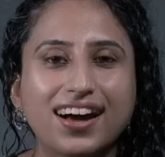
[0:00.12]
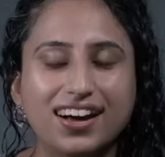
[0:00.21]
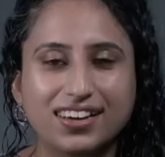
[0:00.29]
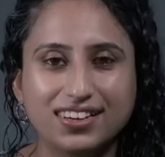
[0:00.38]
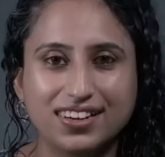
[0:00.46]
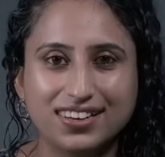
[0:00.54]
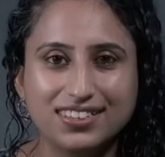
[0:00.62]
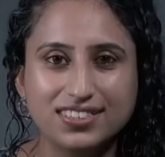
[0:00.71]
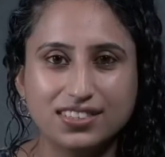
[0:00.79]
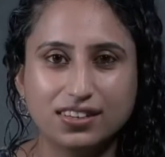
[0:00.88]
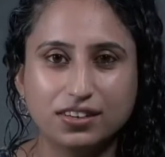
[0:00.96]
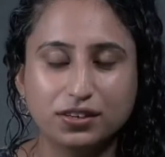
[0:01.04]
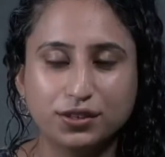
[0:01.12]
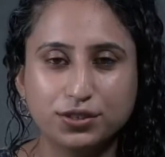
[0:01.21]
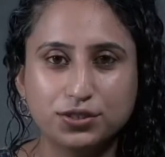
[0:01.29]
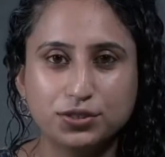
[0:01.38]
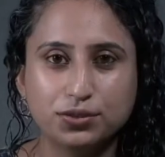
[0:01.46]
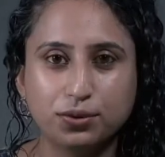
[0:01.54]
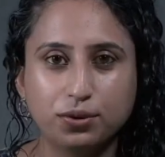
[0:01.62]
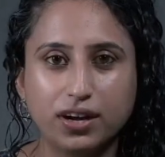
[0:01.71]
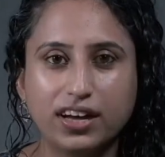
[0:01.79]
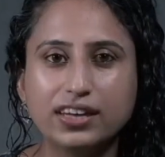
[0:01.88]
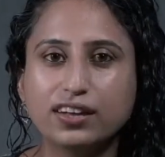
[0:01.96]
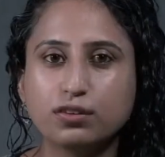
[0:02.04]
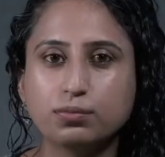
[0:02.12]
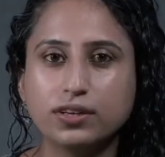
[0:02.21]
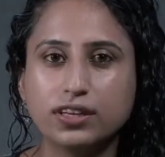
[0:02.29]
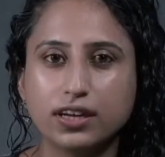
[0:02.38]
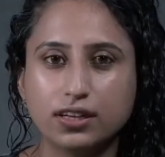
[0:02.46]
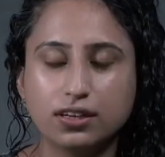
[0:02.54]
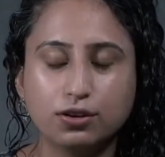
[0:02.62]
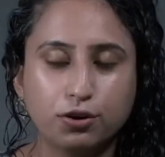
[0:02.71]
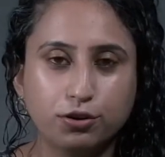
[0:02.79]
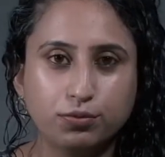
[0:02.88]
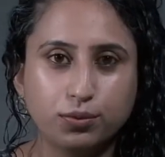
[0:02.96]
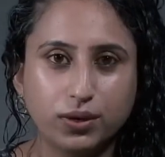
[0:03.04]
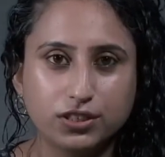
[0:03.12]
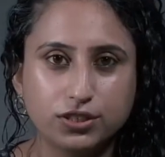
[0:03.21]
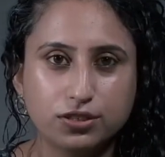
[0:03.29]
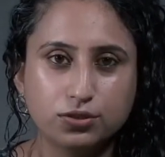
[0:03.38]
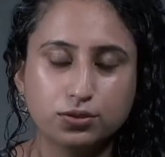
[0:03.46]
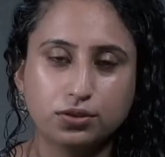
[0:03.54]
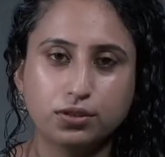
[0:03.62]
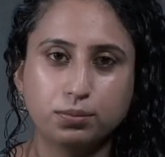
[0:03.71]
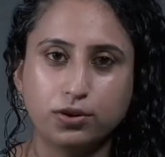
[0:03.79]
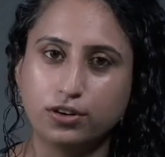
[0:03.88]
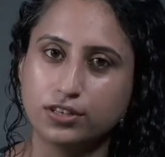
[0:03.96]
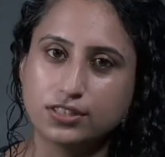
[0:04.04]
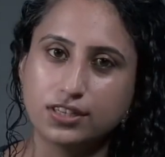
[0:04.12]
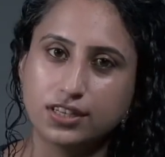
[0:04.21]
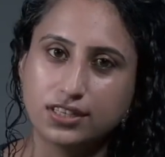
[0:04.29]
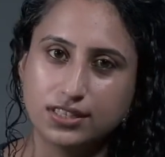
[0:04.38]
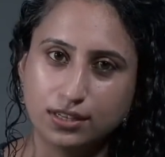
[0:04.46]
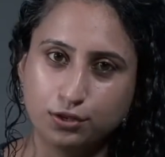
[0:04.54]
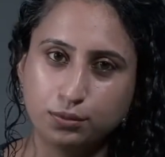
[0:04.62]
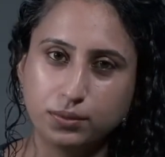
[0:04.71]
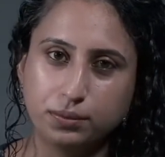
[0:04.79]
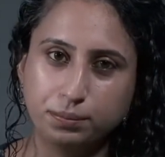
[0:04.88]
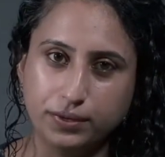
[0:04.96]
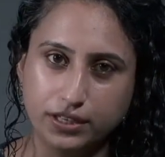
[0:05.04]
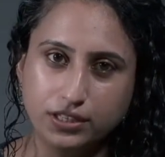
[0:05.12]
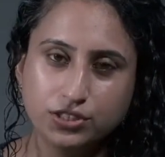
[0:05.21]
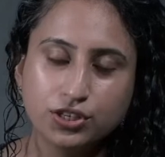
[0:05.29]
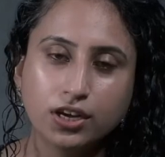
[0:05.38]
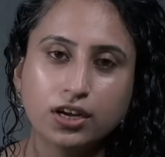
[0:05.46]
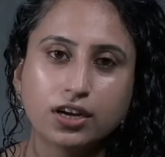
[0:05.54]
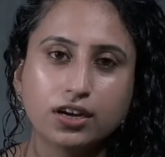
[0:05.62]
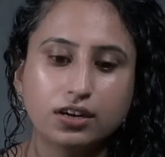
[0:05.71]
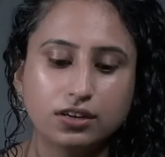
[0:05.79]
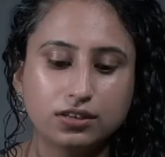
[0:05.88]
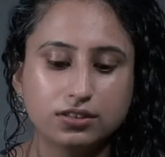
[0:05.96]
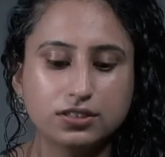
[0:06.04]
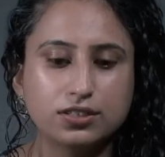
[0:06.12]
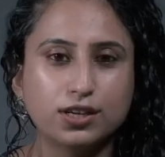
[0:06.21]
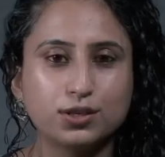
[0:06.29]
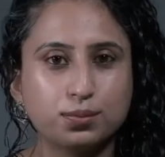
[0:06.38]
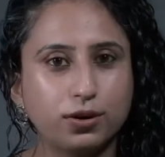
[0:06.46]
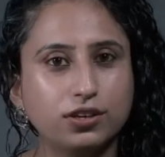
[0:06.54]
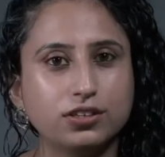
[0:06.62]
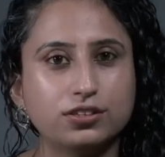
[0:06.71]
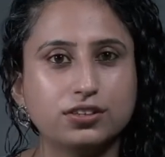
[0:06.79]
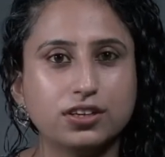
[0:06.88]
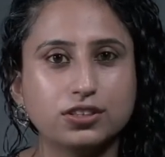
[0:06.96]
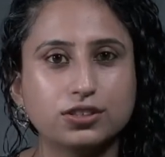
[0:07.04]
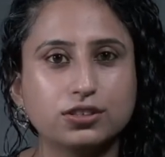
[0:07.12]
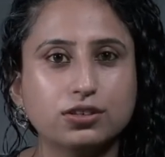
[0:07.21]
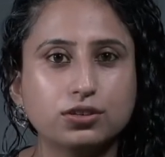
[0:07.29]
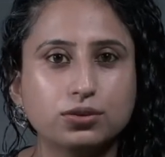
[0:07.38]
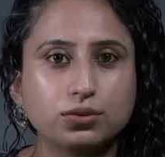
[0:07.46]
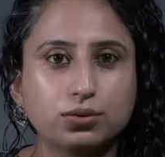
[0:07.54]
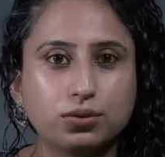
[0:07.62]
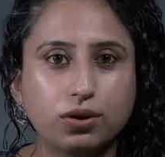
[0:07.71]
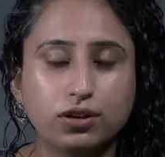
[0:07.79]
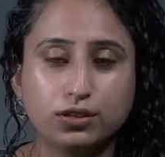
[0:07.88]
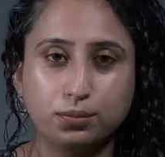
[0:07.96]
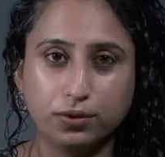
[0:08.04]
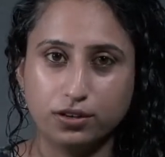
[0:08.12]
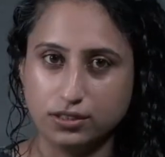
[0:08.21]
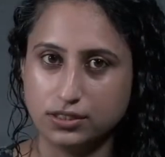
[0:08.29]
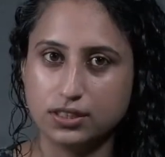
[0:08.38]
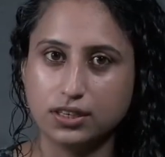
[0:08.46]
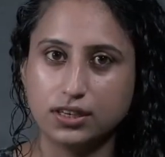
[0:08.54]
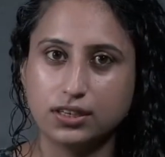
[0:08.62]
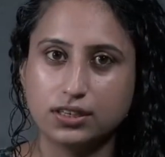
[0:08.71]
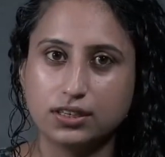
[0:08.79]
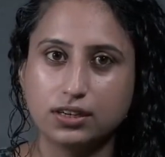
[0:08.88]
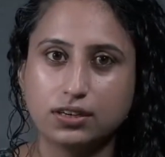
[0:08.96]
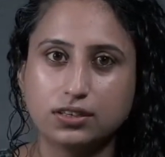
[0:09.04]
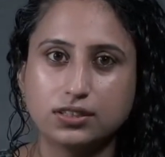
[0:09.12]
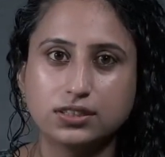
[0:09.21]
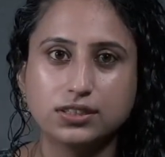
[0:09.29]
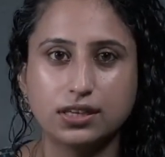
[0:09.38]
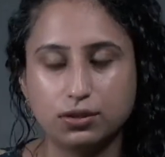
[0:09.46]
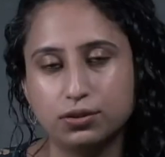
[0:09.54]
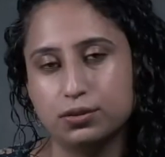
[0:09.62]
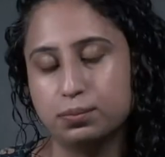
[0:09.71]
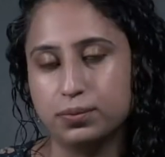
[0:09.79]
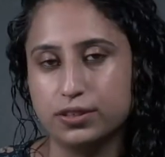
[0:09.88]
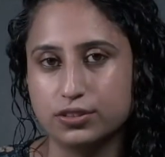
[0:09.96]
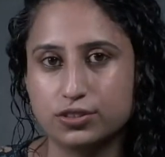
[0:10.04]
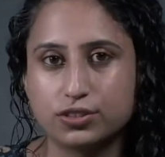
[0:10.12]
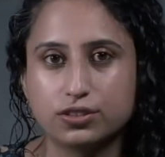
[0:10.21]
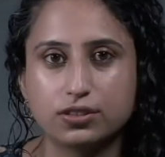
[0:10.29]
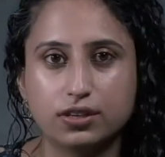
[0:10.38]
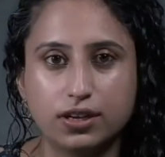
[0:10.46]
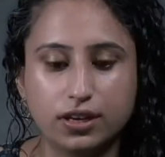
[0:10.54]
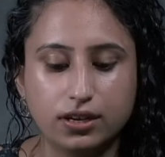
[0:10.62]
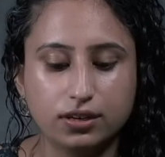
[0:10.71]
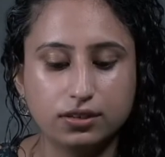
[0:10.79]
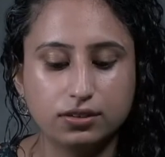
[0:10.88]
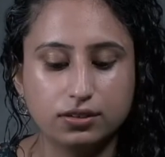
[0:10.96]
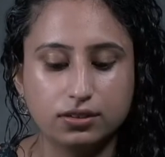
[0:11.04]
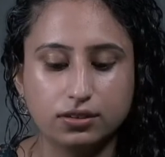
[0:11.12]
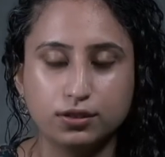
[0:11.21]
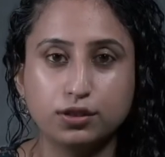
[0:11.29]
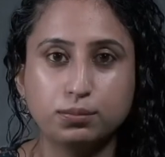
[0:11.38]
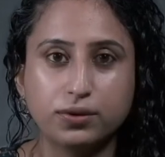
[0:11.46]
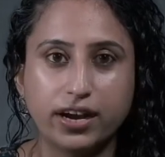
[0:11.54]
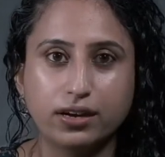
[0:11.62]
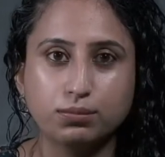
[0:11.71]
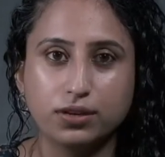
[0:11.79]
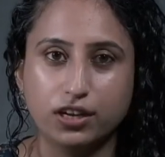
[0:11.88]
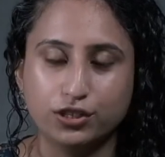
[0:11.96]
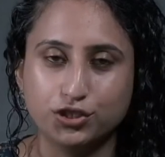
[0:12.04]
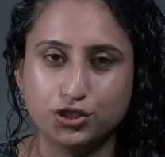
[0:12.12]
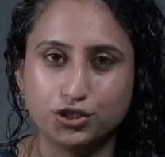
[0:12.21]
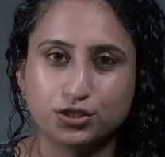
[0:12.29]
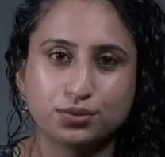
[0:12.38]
Hi guys, uh, so I have been getting a lot of questions on the products that I sell on my page. Uh, this is a small introduction to all the products that I uh, sell on the page and uh, the brand Melange.